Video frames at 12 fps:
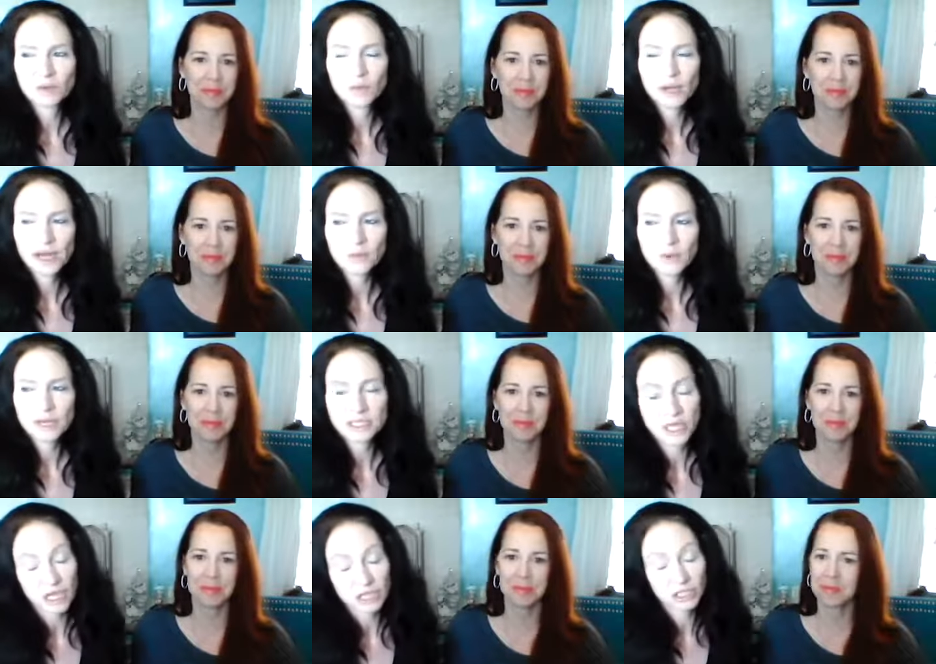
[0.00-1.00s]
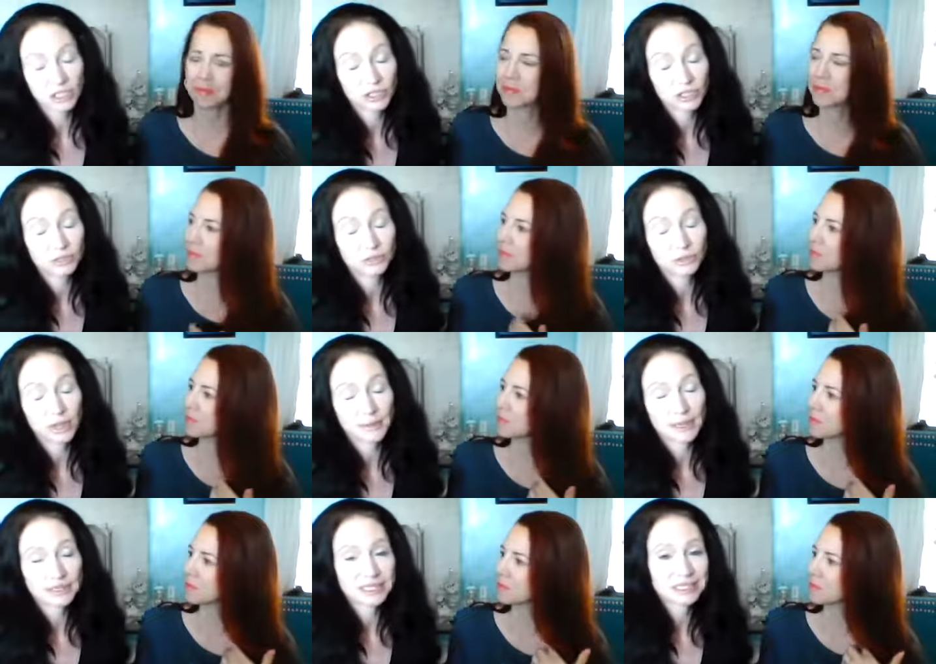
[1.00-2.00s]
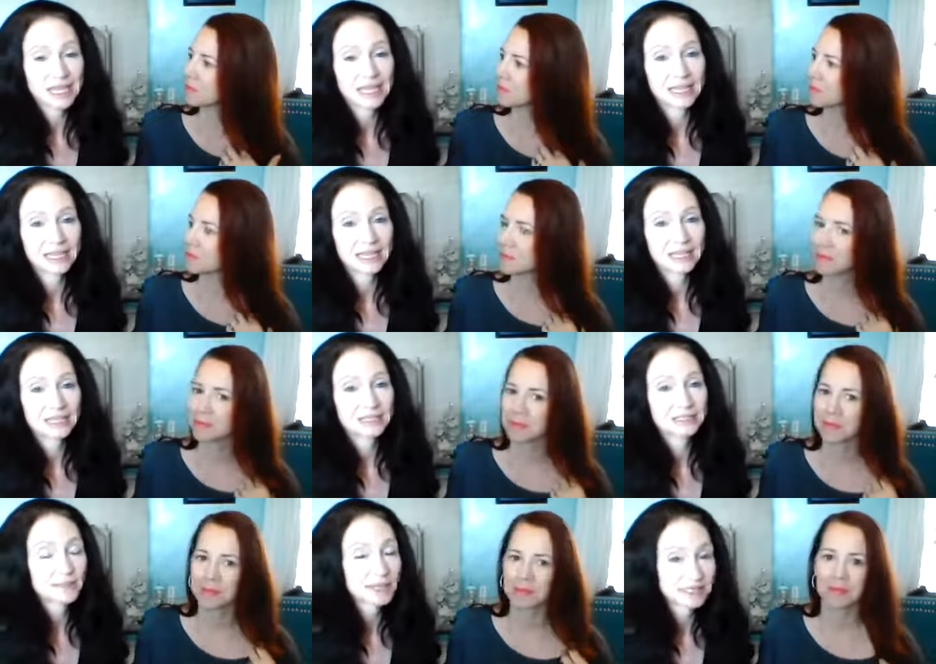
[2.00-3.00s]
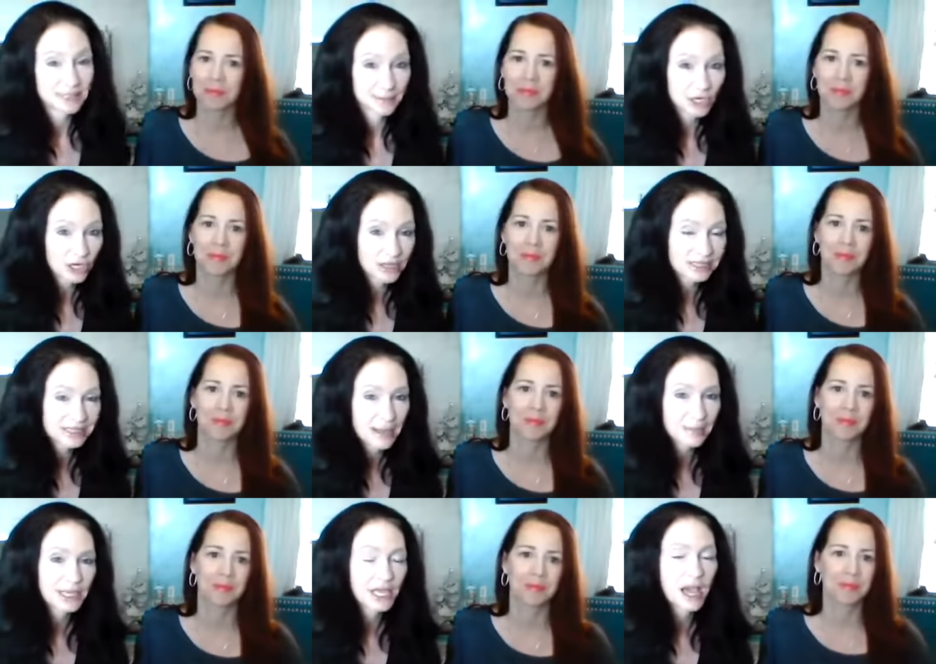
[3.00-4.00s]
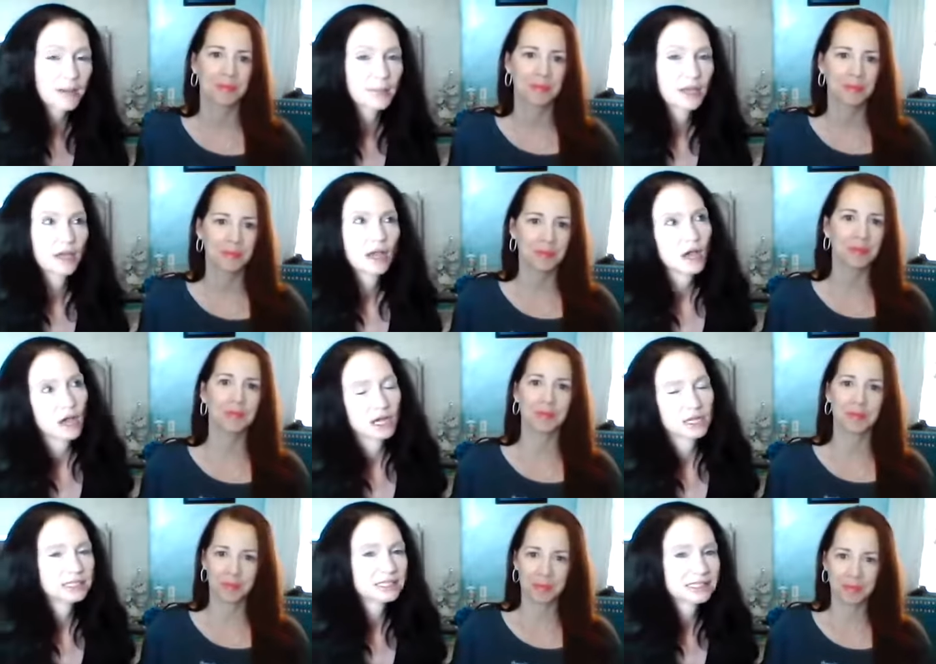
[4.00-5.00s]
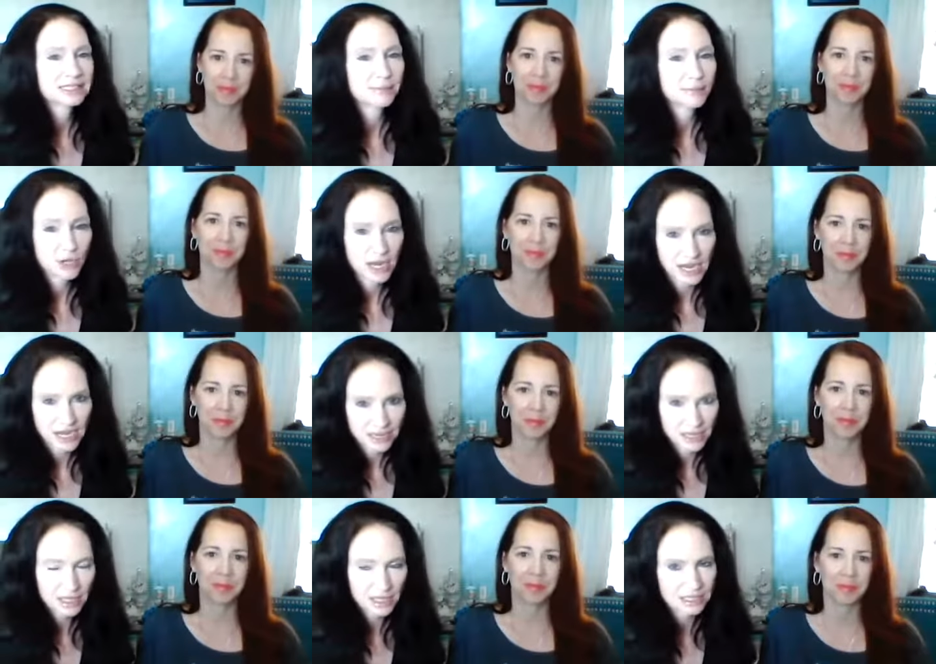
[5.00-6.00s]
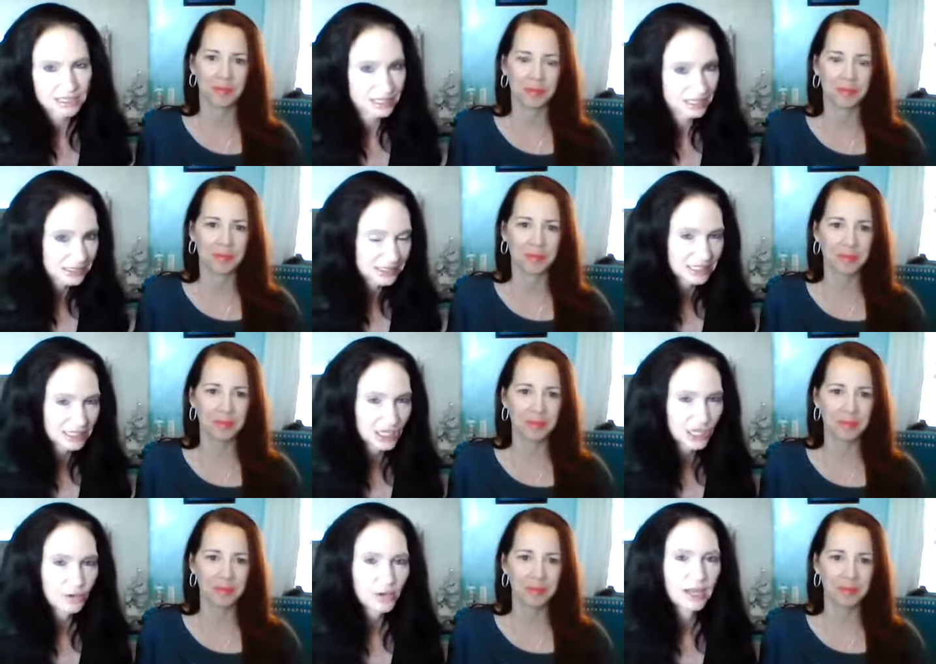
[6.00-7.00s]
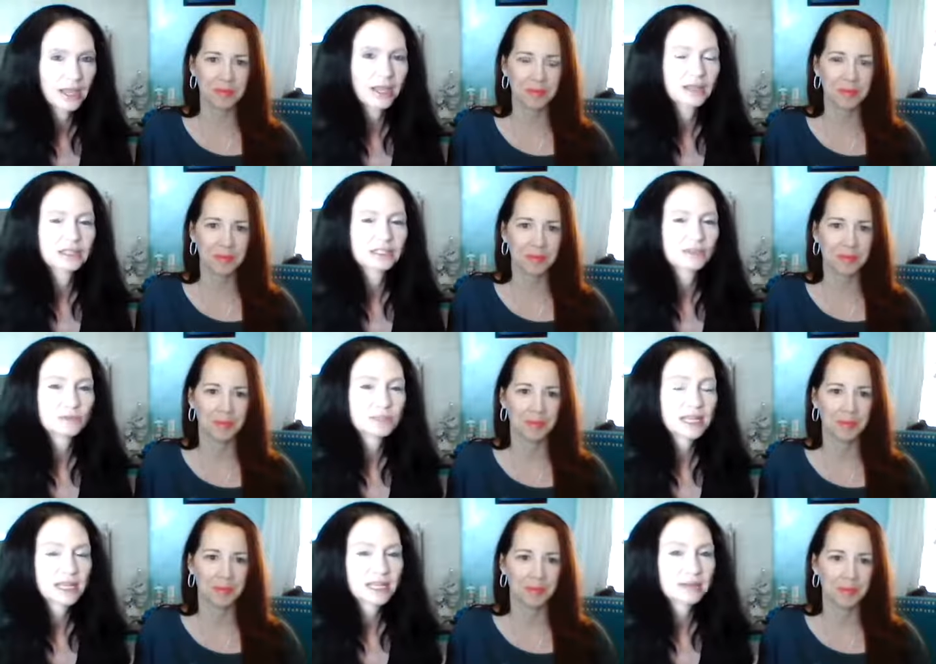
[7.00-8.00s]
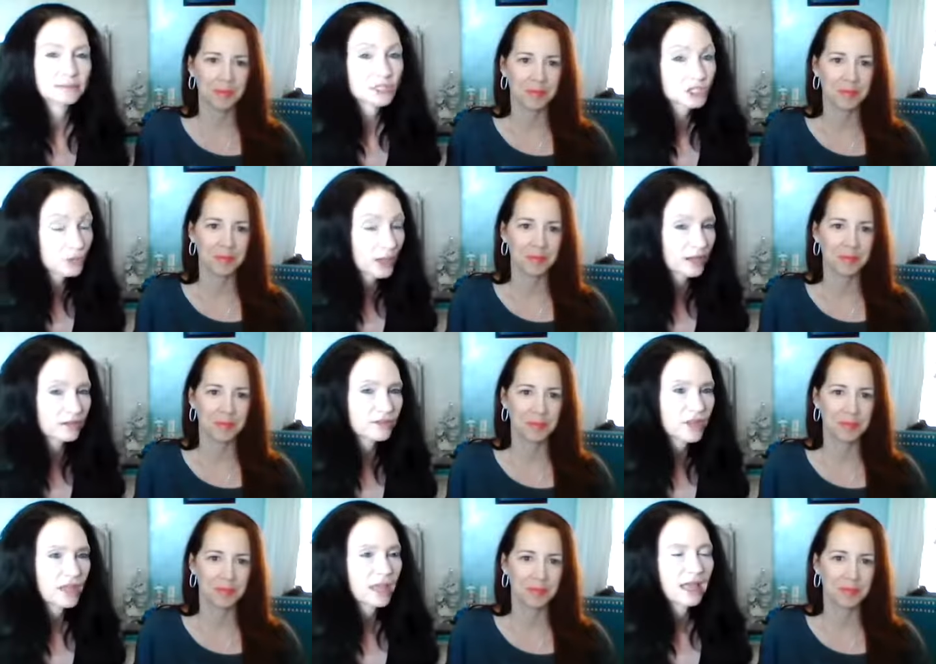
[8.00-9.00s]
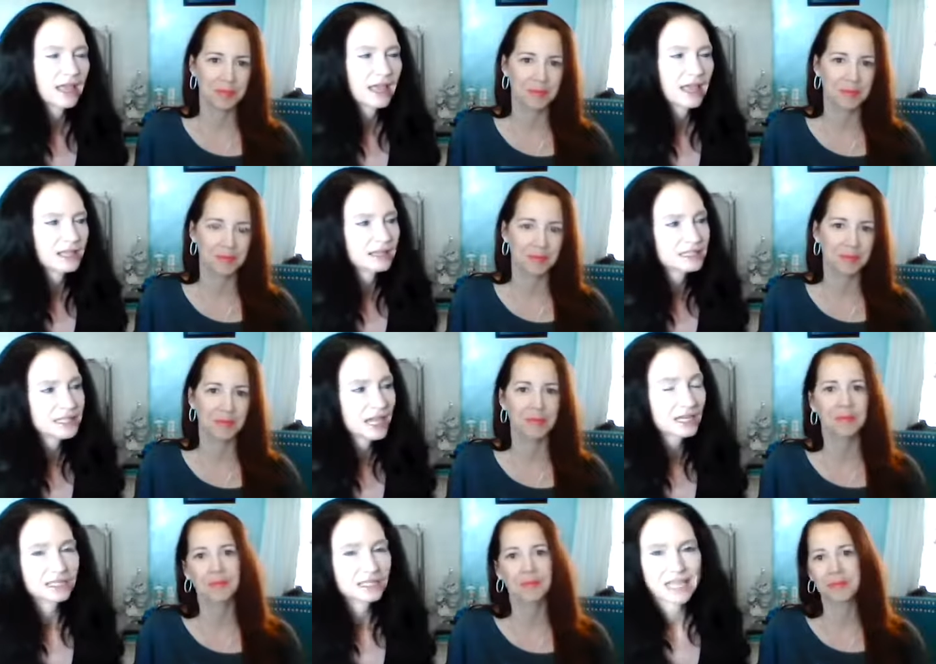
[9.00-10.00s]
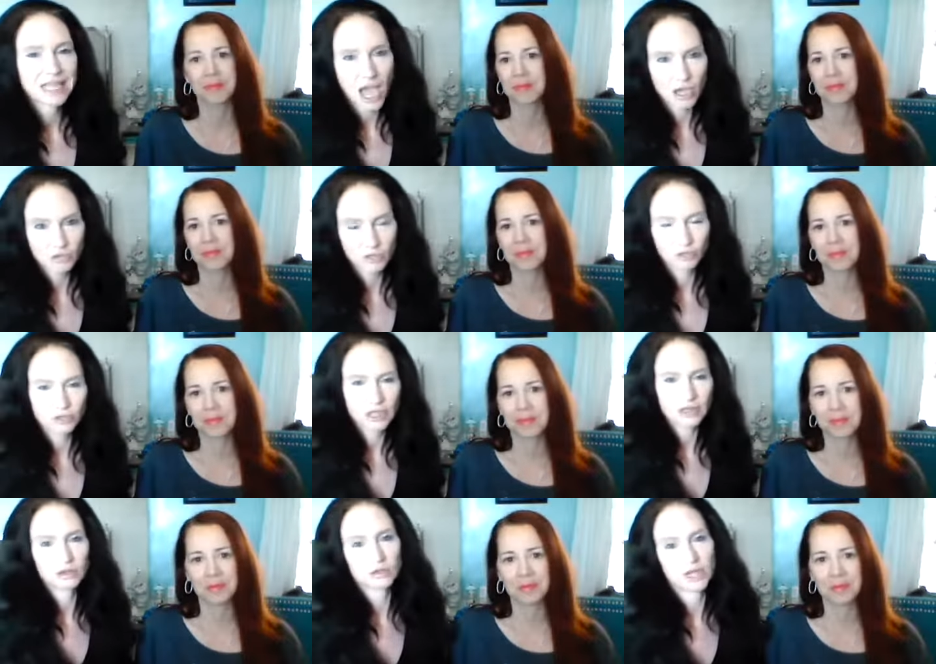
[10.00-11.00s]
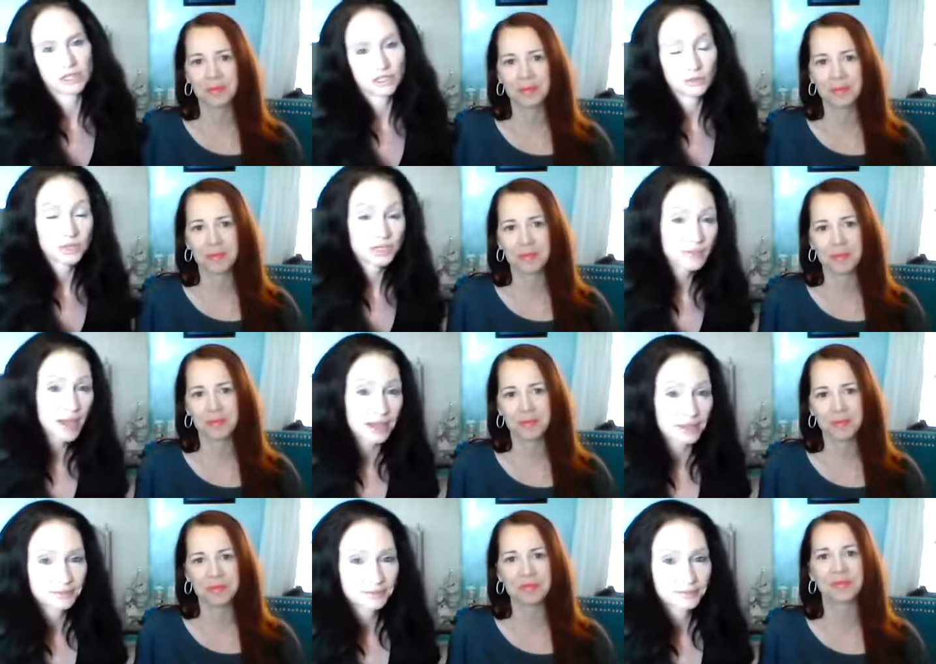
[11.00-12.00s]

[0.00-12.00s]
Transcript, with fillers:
Speaker 1: What I want to talk to you about today is my seminar that's coming up on December 8th. It's in Encino and it's from 10 a.m. to 12. And the title is How to Get Through Cancer with a Smile.